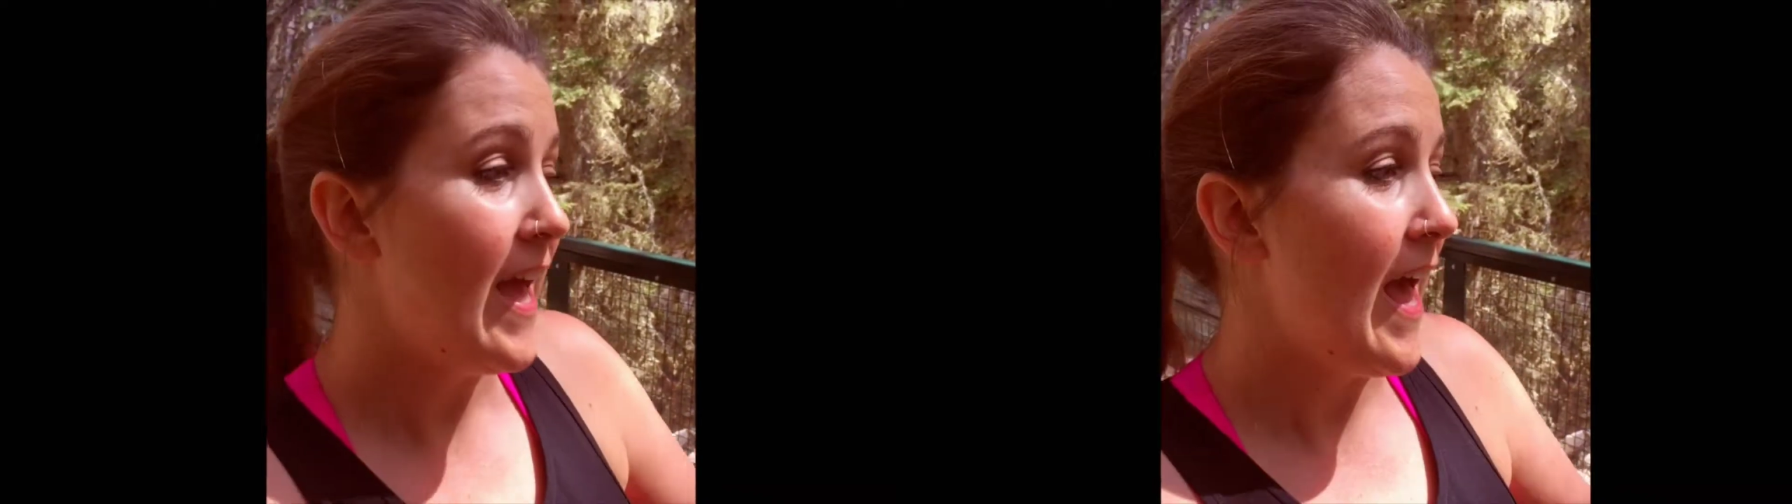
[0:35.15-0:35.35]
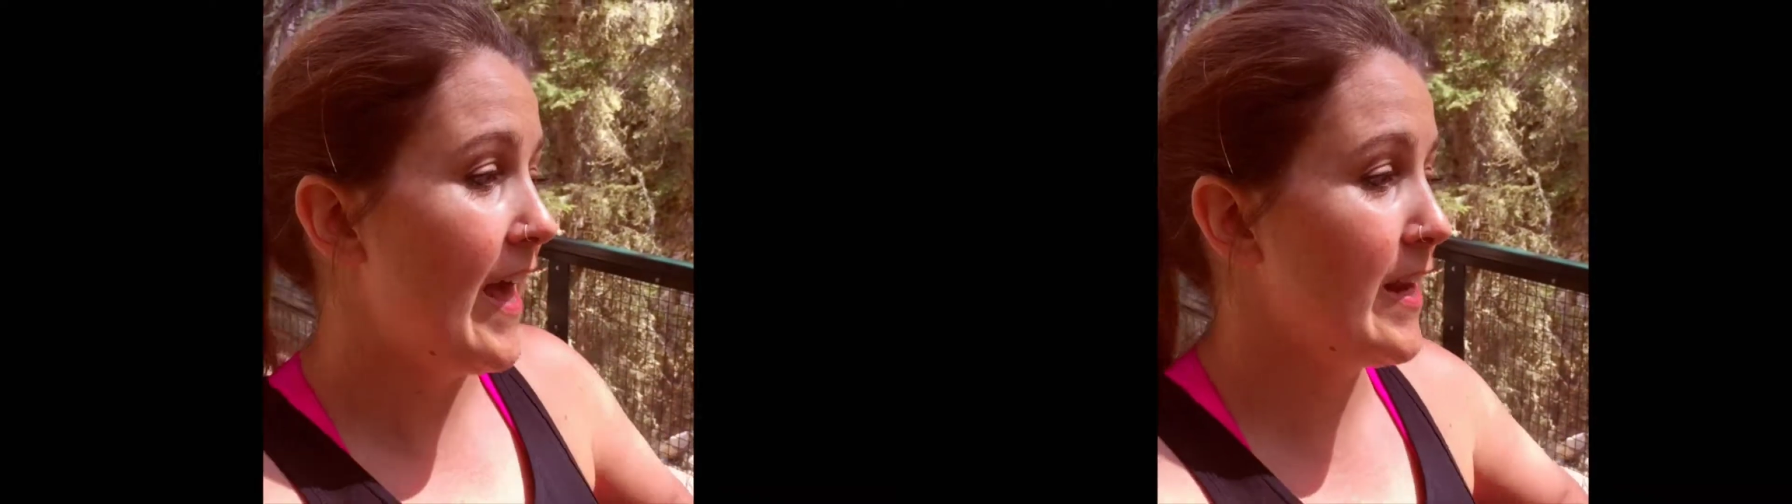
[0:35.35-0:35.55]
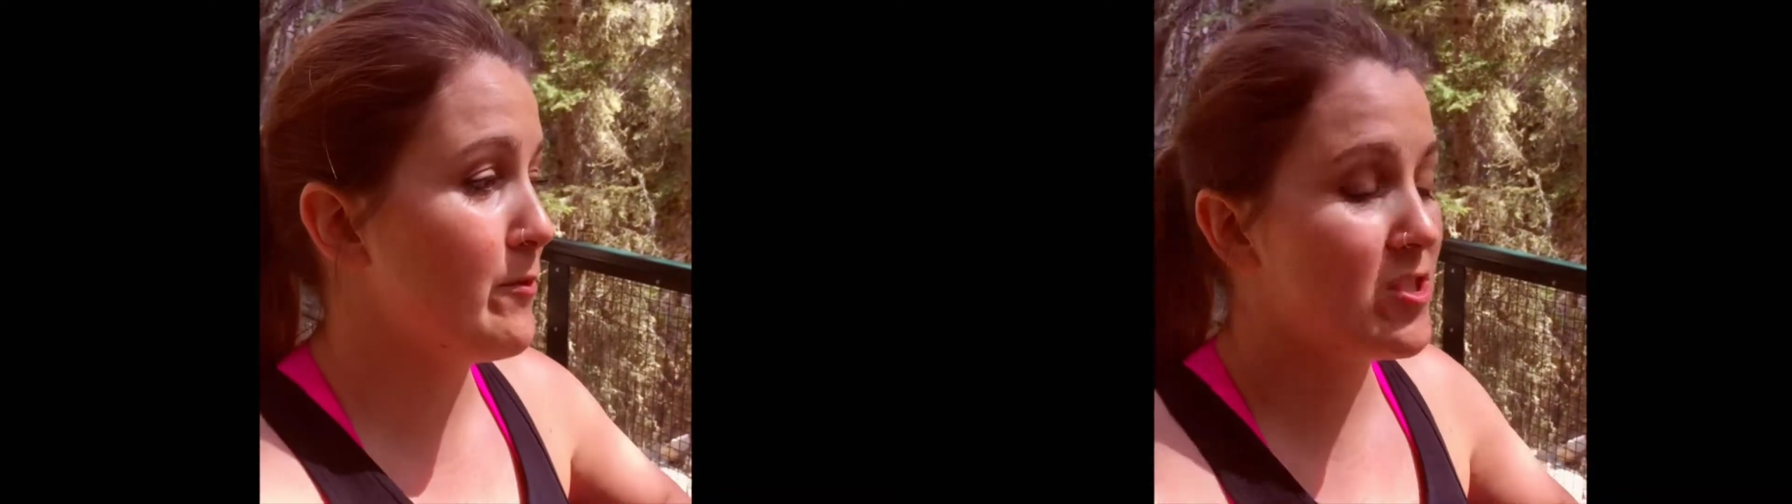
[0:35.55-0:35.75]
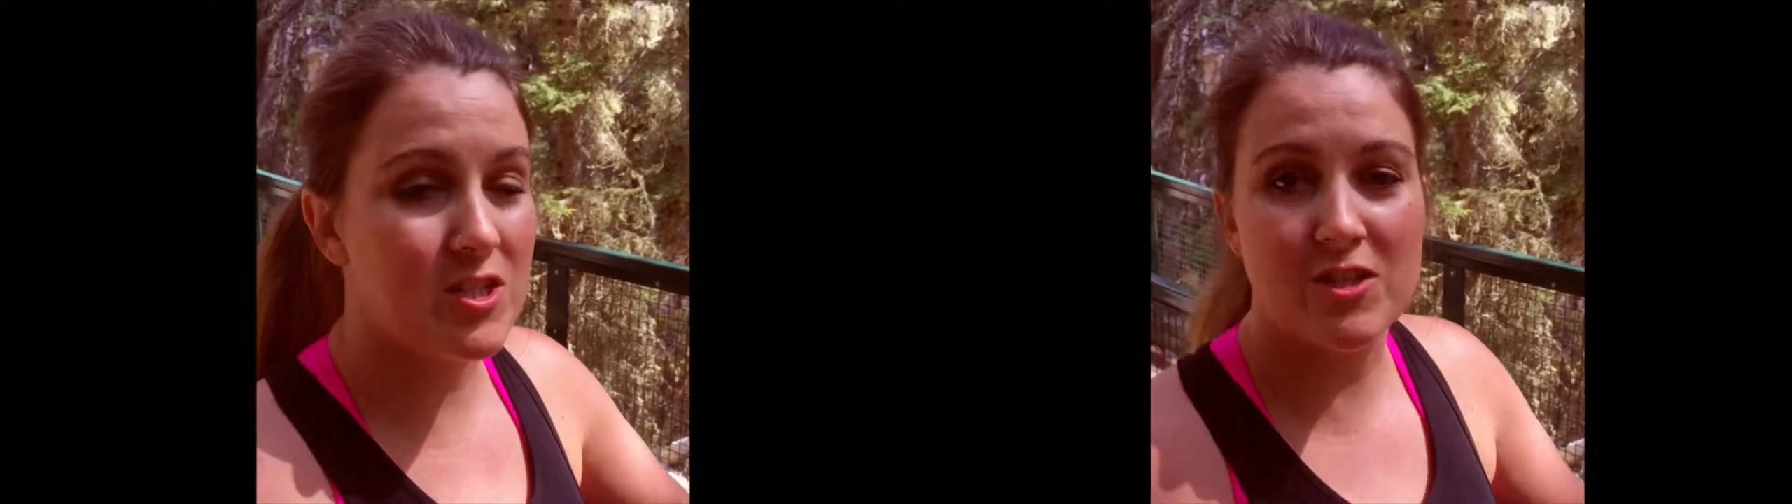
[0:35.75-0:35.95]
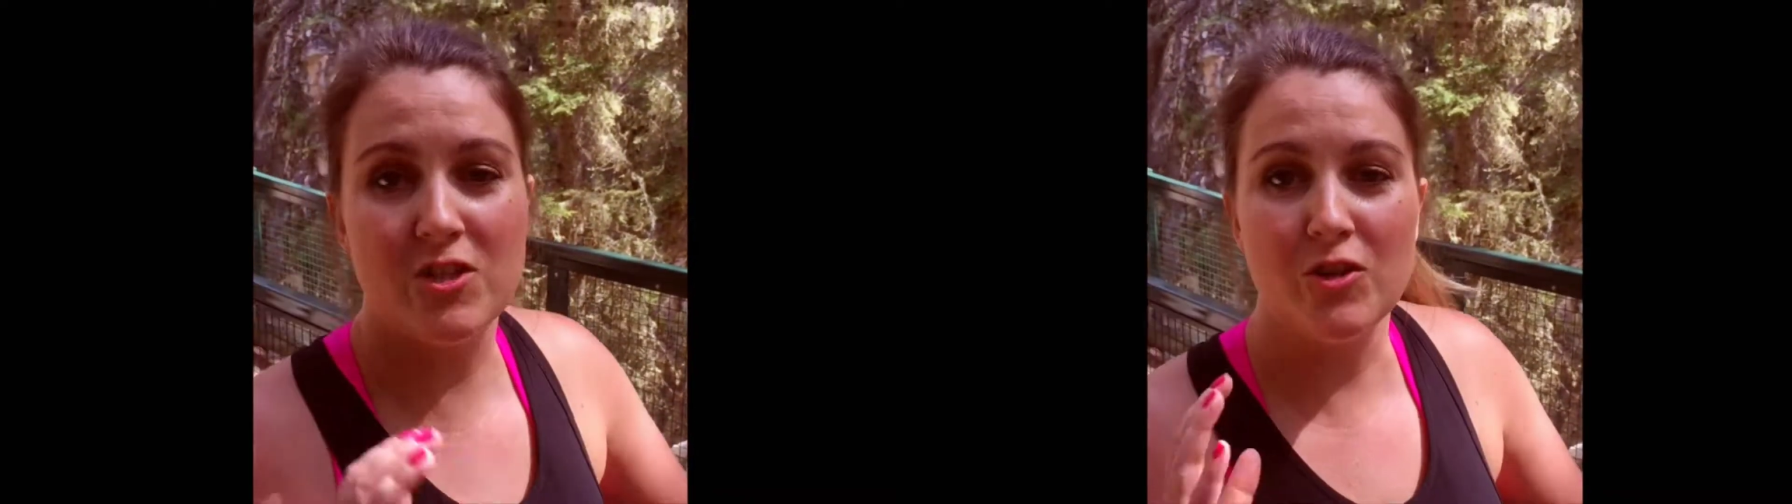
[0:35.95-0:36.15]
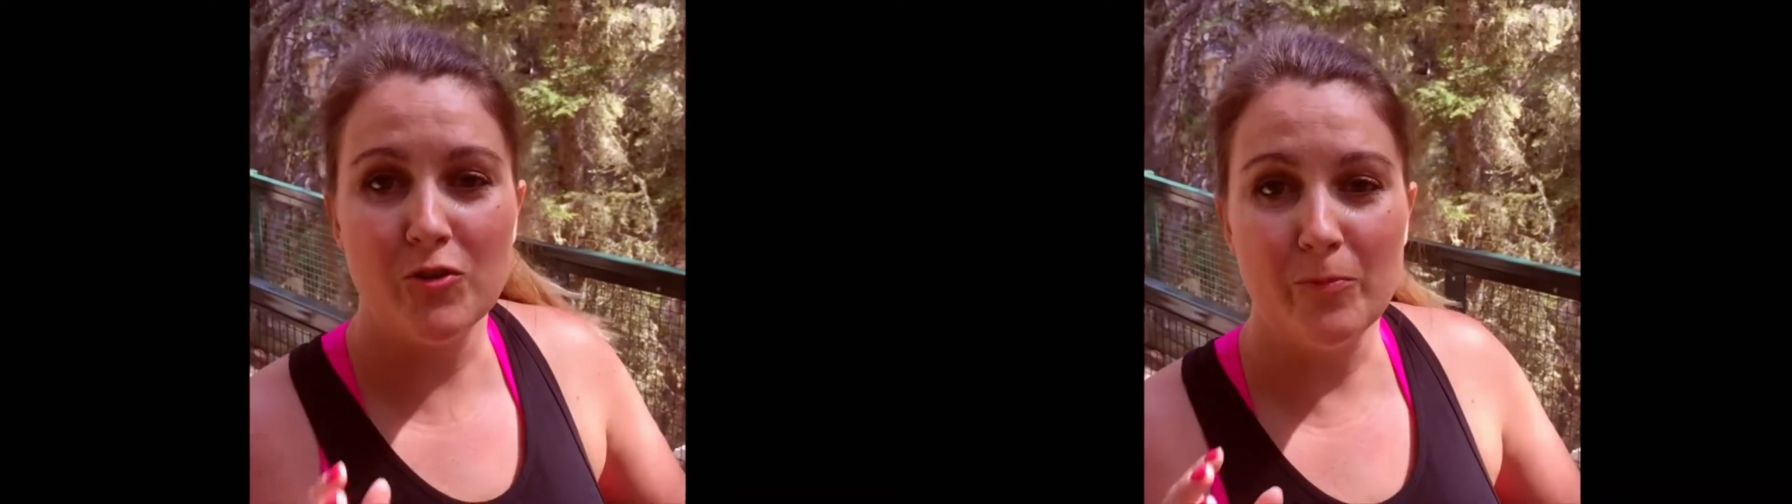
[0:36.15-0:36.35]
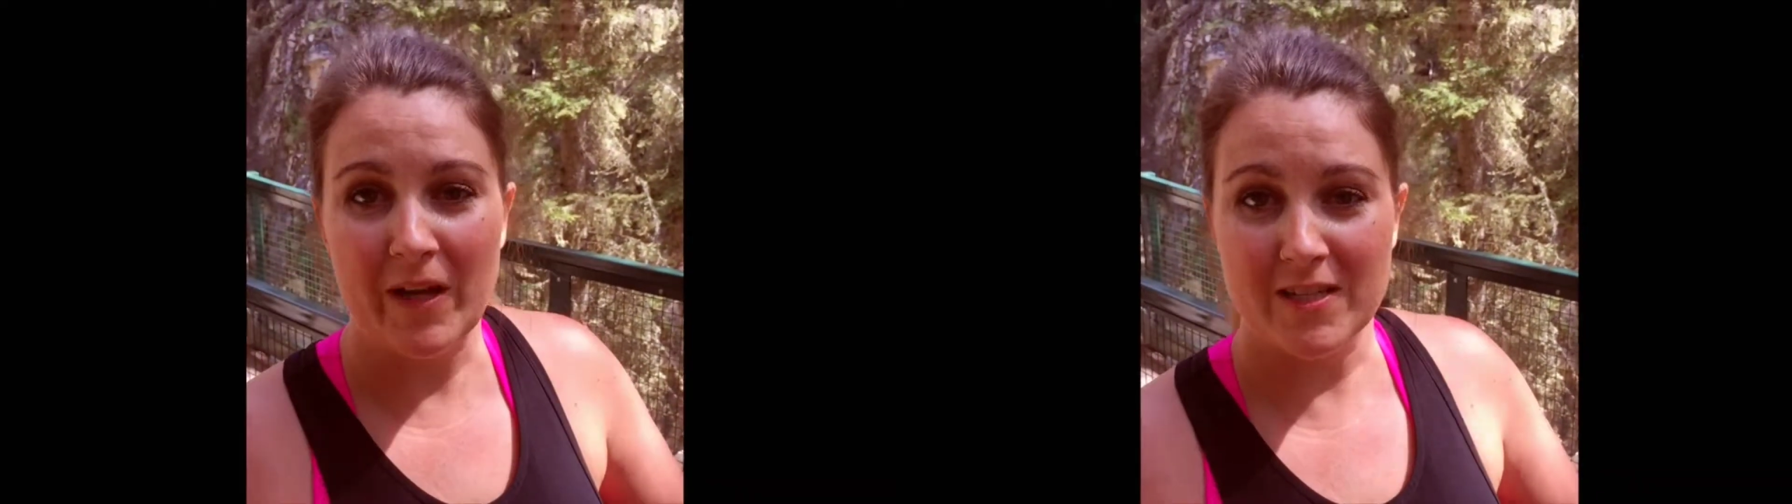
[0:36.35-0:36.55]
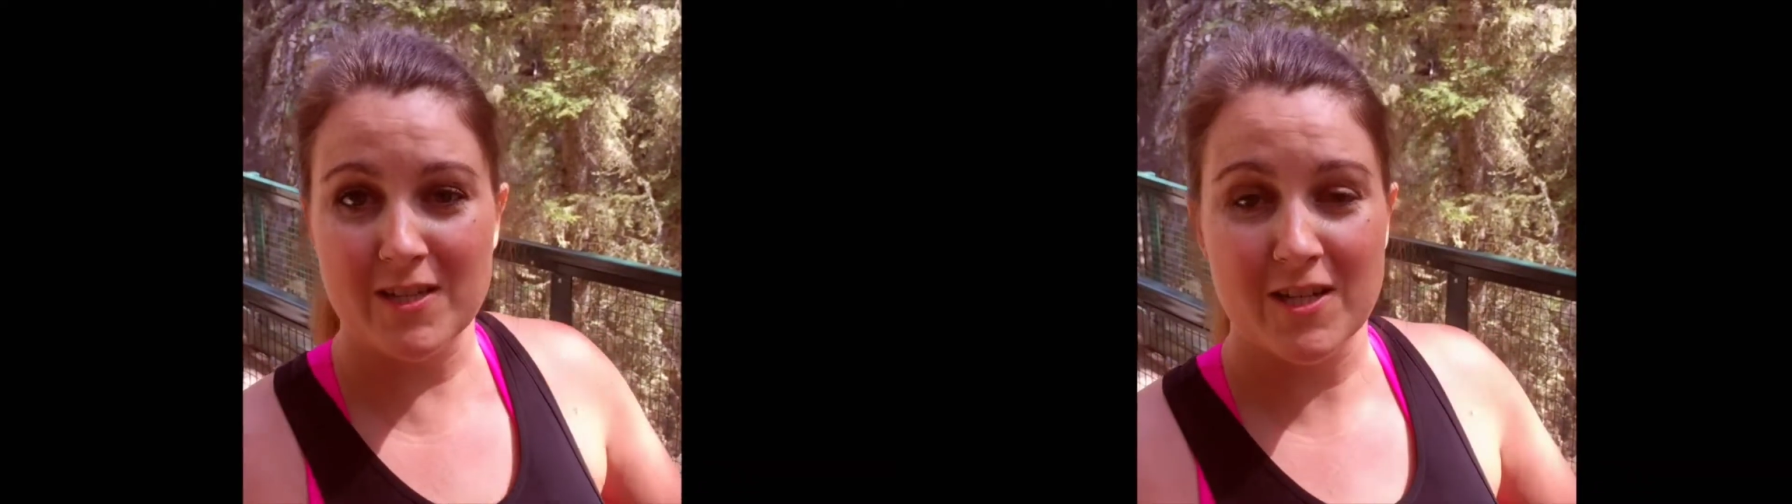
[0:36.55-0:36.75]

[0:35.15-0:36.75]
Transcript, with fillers: and it was just too much.